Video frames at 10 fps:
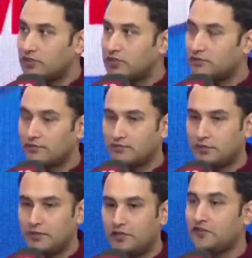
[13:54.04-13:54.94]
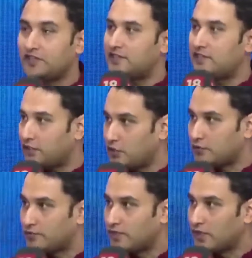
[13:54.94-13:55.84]
be fixated
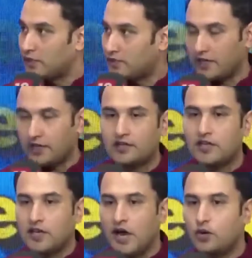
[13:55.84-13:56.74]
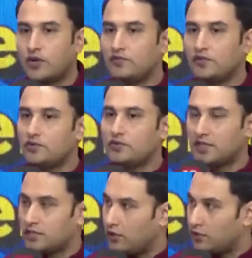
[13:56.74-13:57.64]
to, right? How can we use
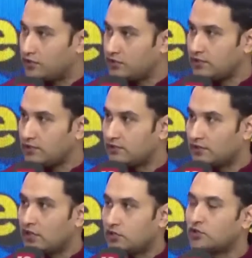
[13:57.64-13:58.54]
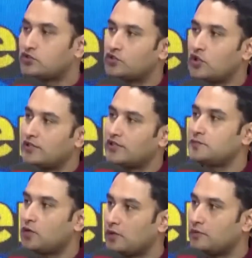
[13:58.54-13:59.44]
technology to solve these
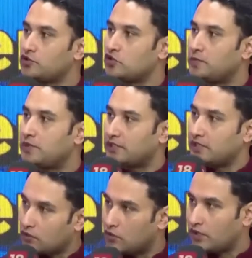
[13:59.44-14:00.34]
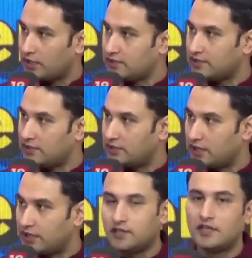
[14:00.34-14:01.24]
problems should be at the core, at the center,
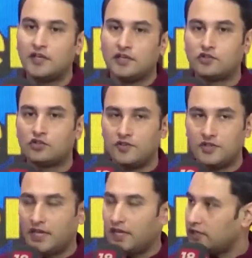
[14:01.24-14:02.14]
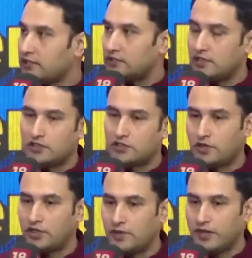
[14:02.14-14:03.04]
right? So with that thought in